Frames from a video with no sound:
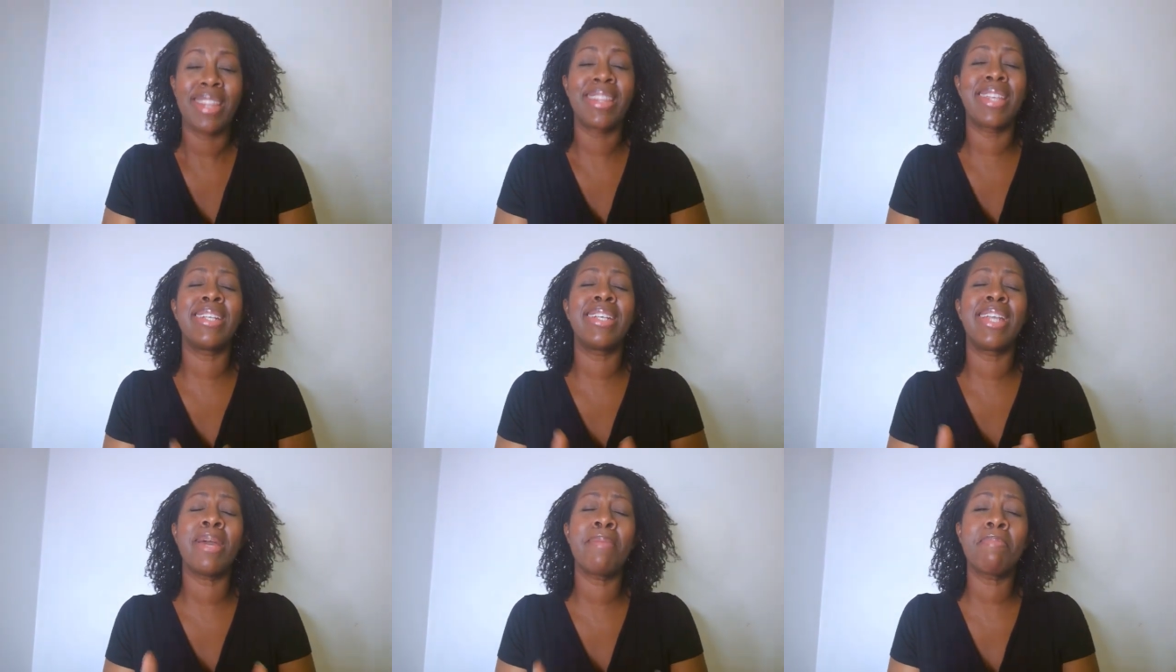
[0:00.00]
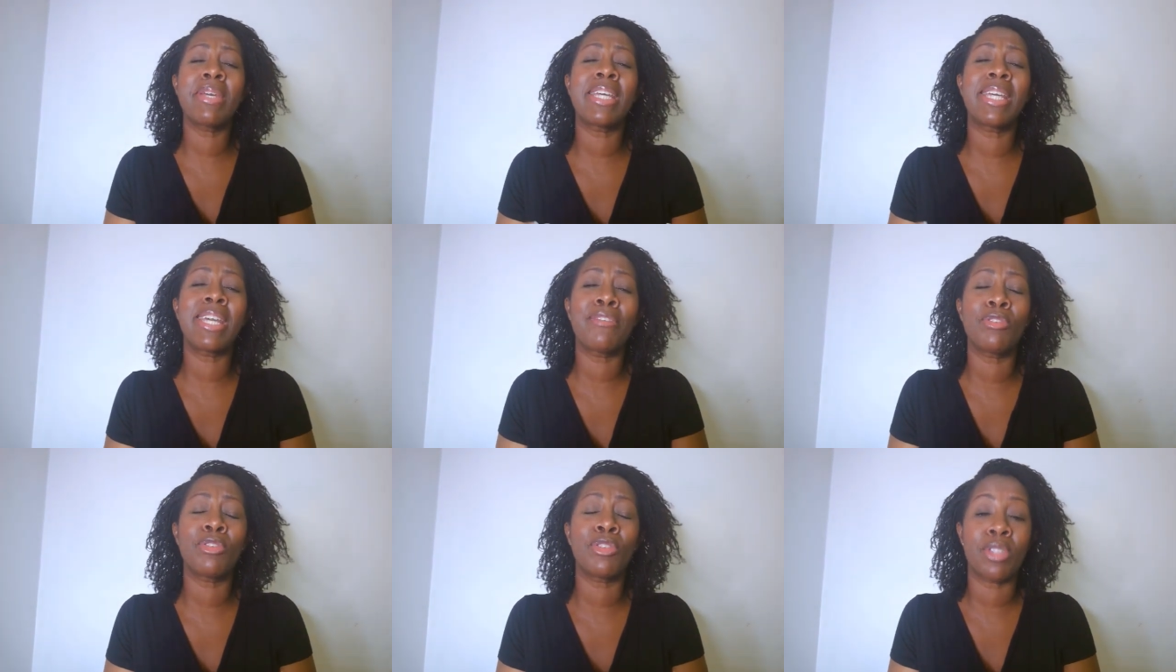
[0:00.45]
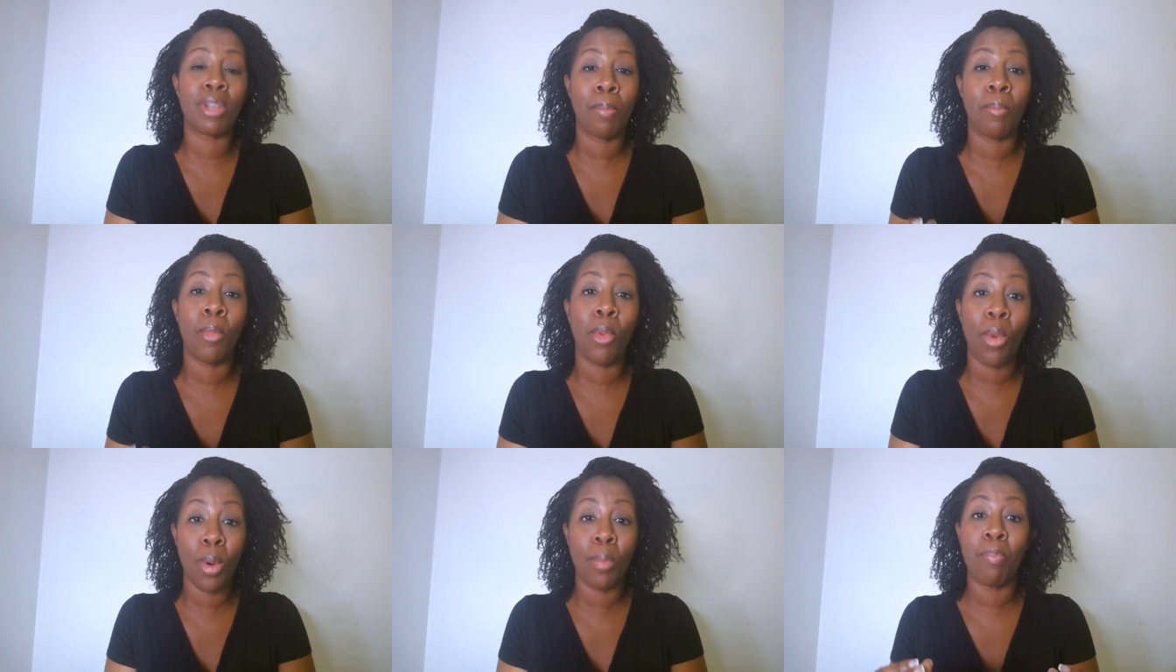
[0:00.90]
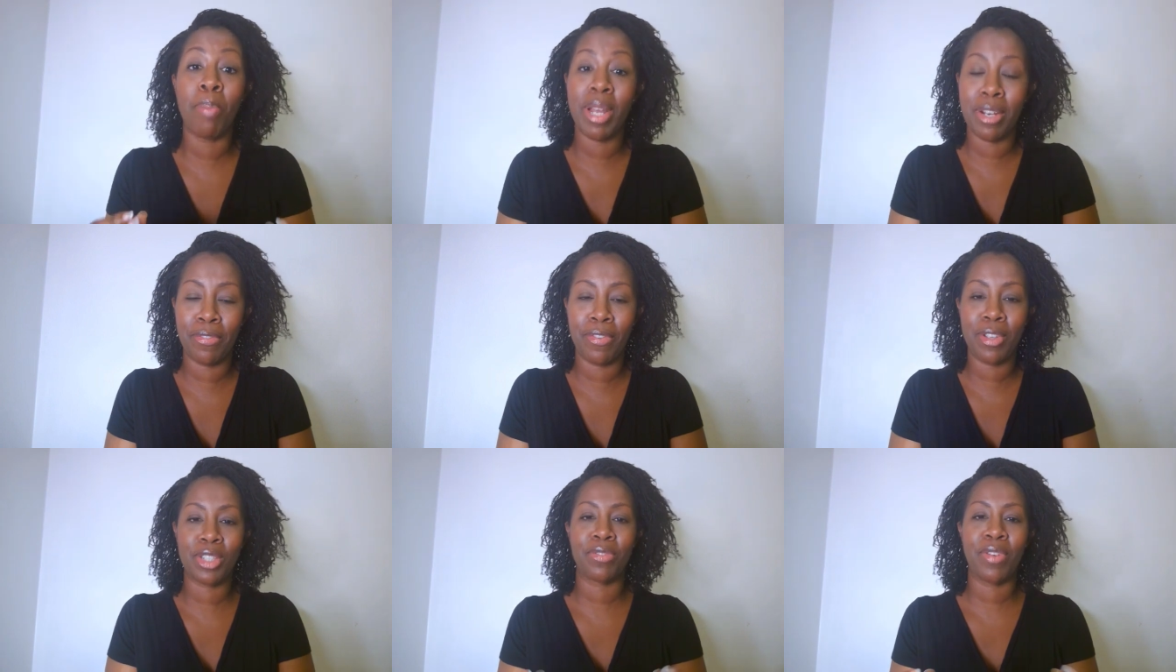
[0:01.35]
then let me give you some more
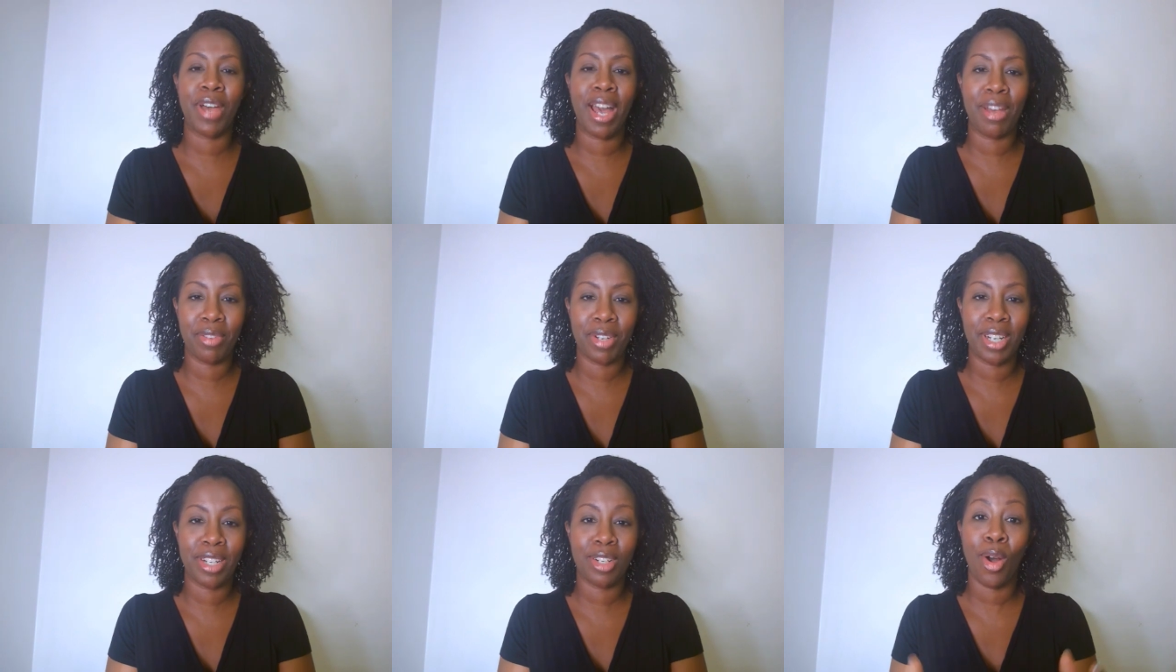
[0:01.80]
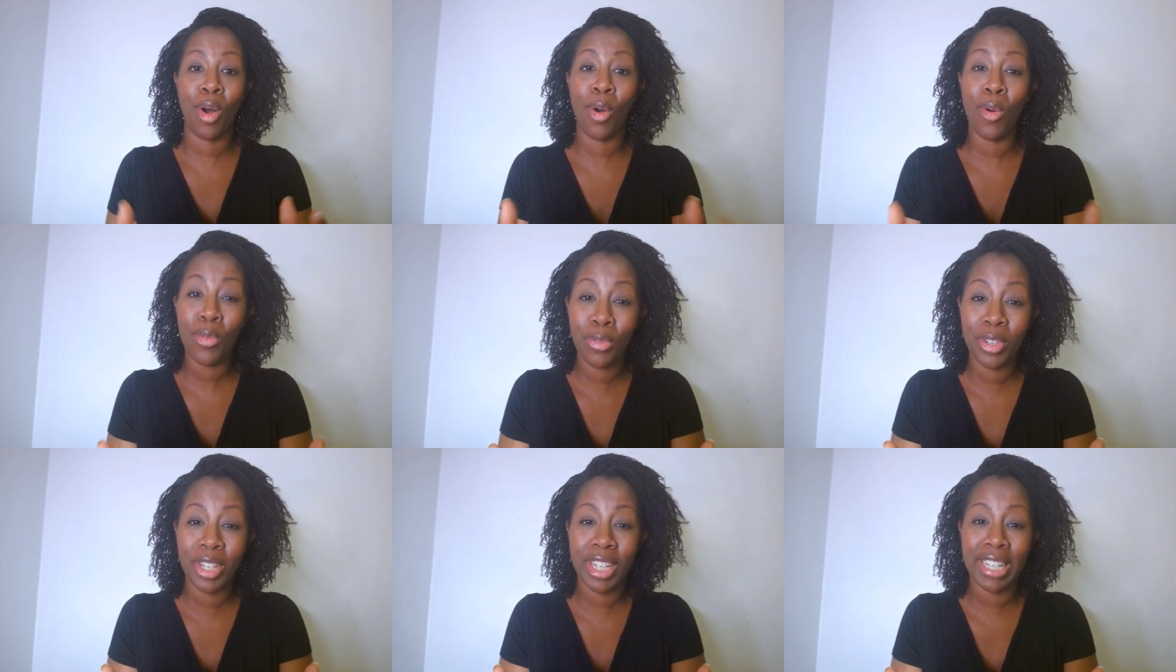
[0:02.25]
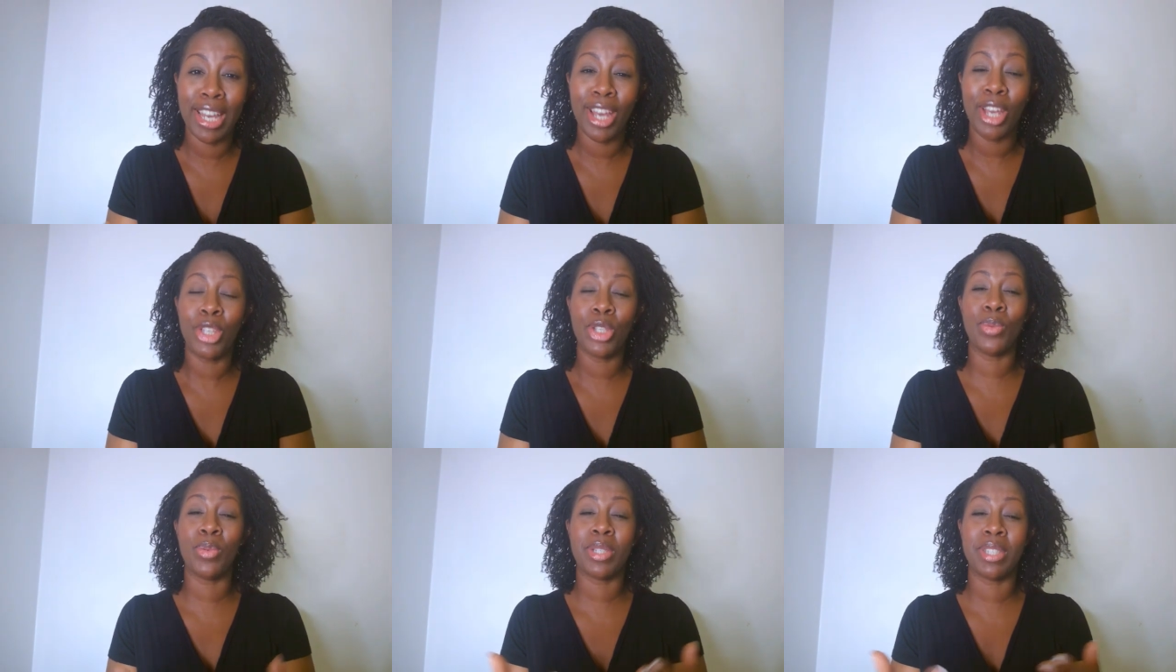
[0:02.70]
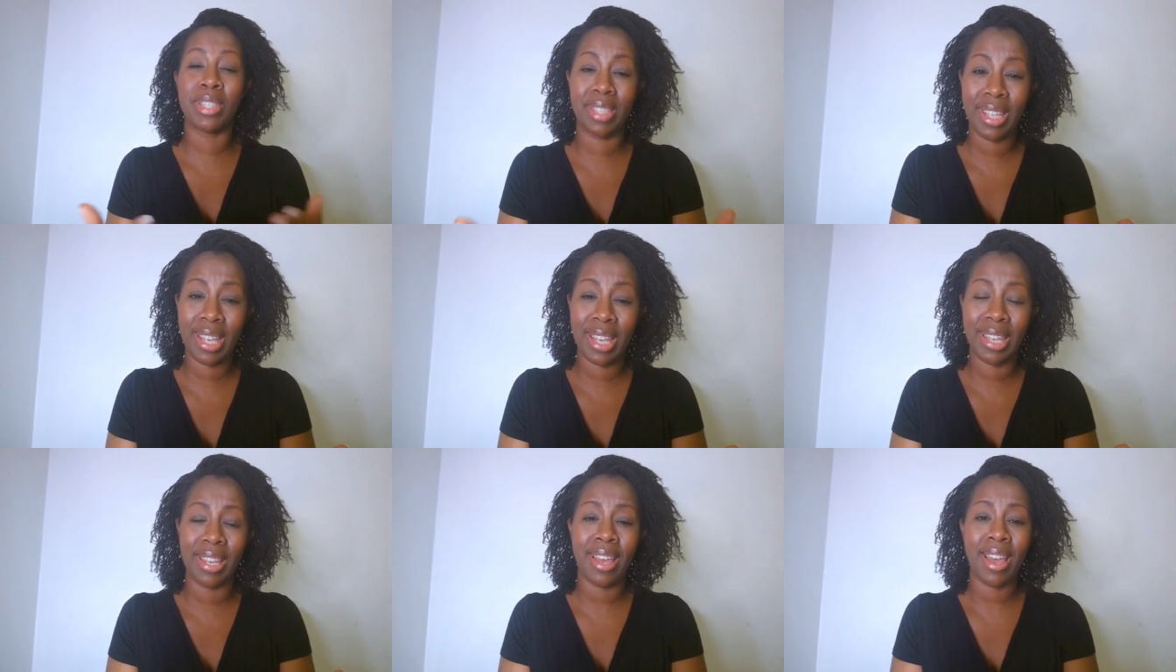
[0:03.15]
benefits of having it, and hopefully you will
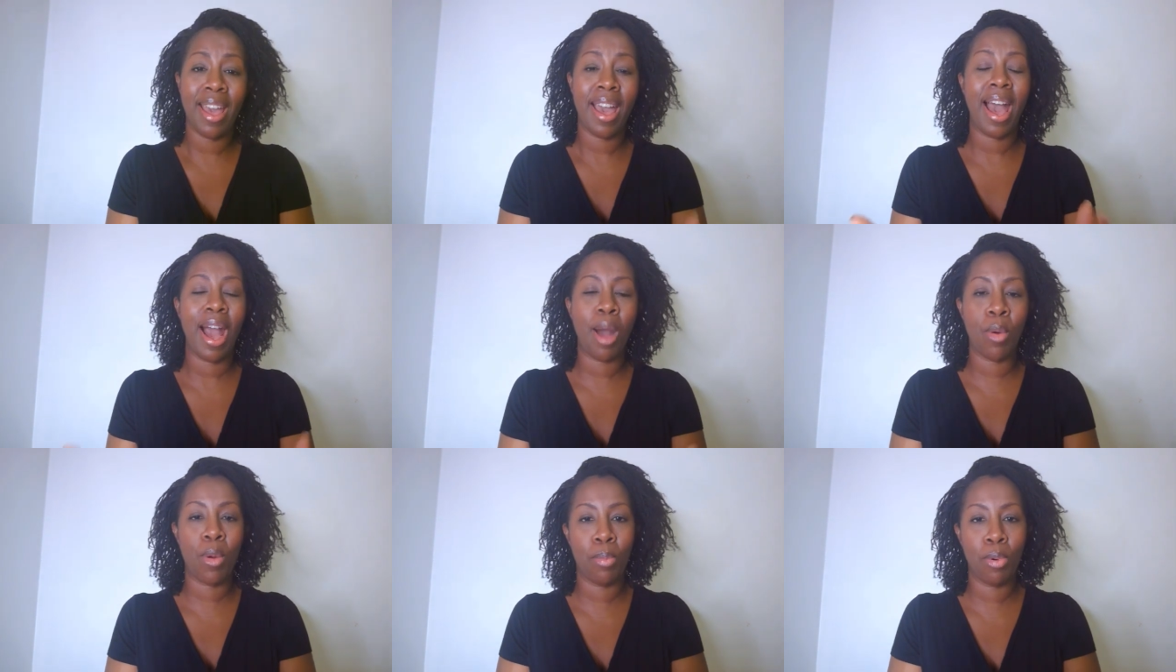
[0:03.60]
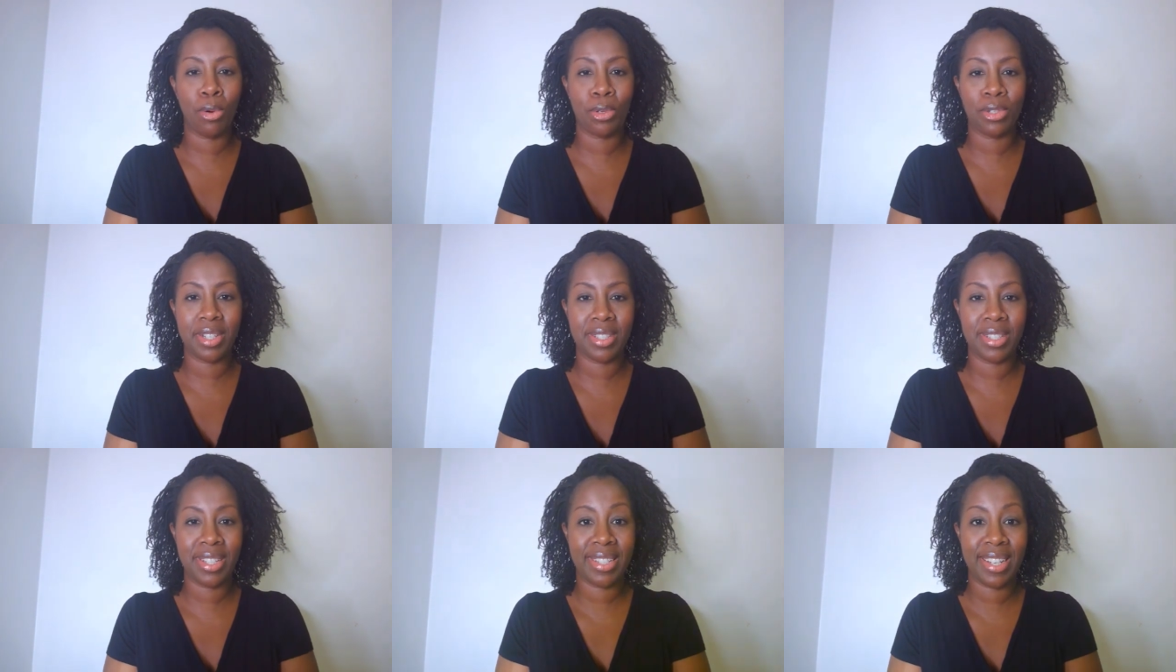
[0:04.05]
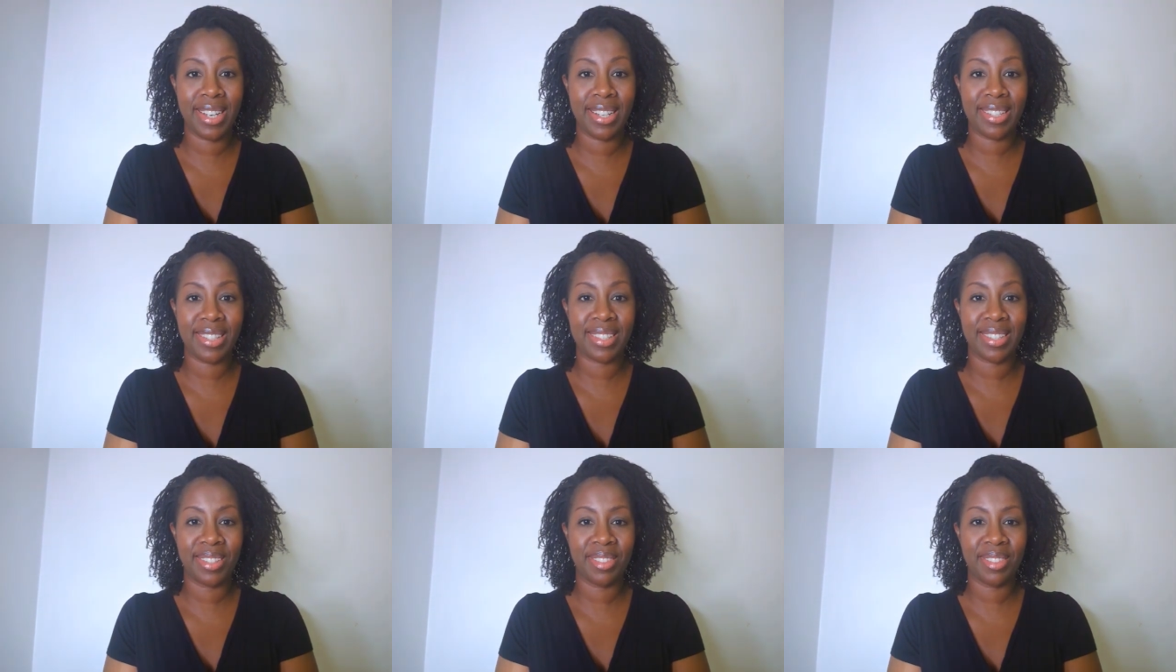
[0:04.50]
see how important it is.